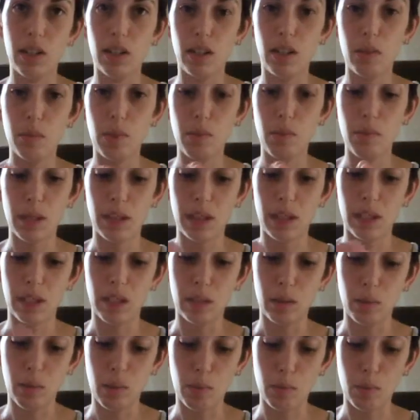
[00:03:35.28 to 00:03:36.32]
a little bit, make it a
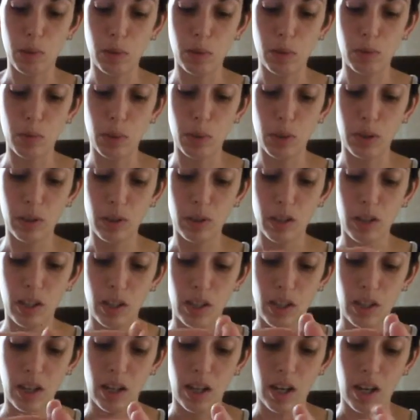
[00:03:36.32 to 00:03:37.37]
little bit mouldable,
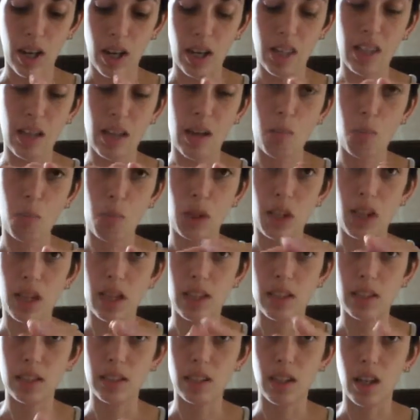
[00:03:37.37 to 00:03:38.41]
and then
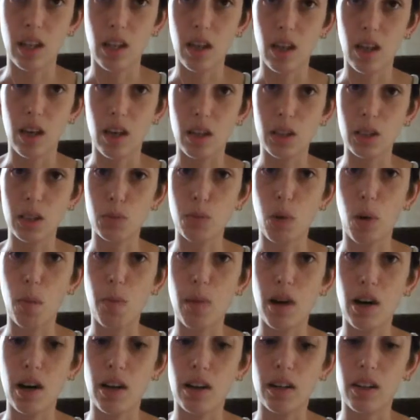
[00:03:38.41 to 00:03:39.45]
place spot
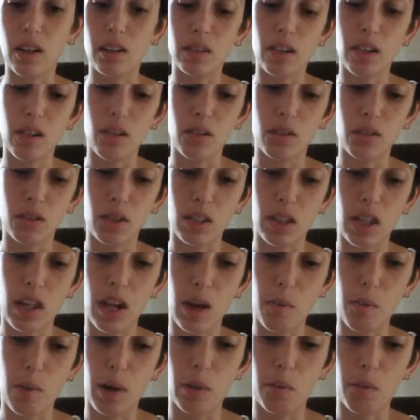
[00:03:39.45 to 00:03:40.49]
markers onto the
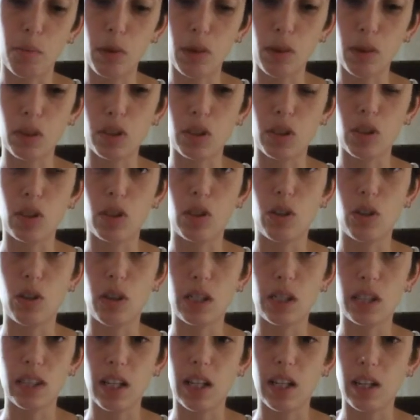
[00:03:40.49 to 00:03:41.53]
iPad book so you know
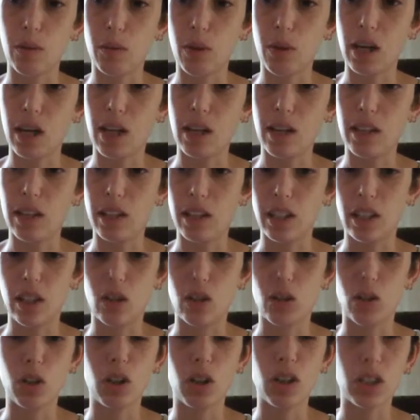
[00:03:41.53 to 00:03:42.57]
exactly where the
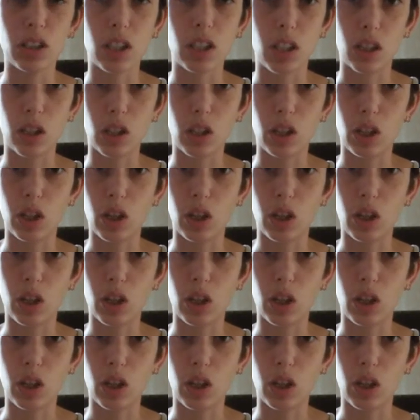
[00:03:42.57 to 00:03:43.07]
hooks are going to